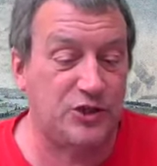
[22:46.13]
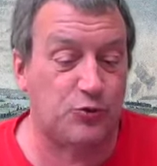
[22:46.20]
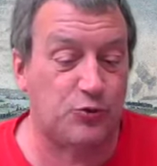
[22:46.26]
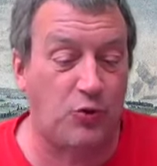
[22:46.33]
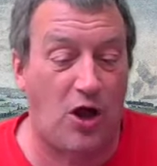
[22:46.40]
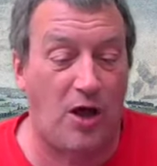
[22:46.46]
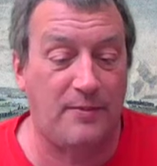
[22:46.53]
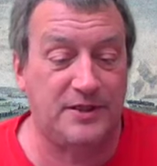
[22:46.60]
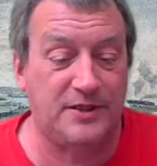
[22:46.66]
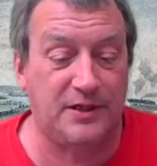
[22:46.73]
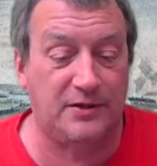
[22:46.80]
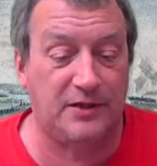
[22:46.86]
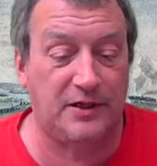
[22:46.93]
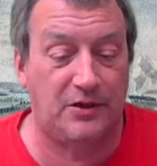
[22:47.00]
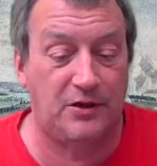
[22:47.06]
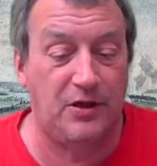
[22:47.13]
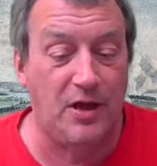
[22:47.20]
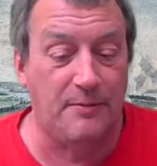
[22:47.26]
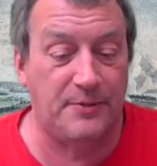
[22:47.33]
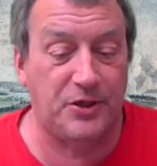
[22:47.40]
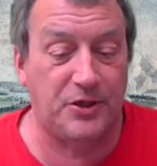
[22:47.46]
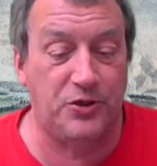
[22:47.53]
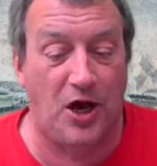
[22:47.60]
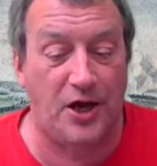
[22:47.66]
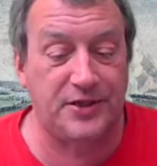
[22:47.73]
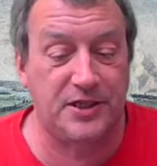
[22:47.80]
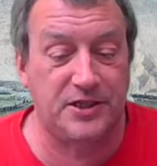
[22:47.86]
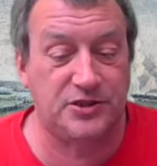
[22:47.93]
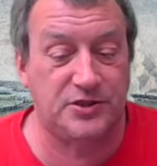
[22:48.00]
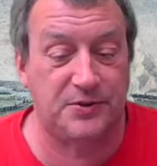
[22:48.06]
its raw material, but
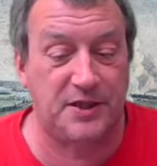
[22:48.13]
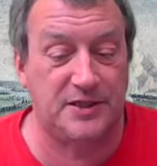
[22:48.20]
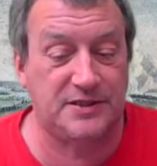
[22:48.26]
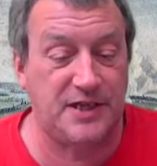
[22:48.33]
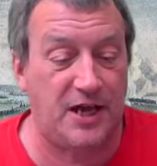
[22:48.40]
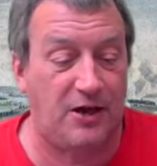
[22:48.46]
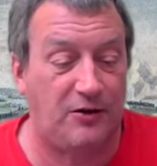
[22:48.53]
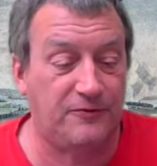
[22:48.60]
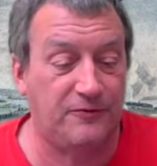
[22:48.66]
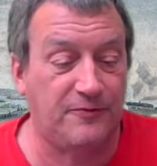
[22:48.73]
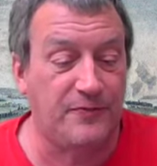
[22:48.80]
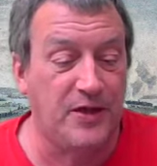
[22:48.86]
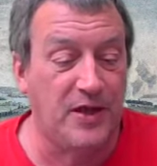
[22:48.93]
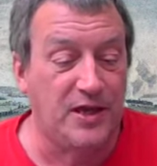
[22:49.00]
not history itself.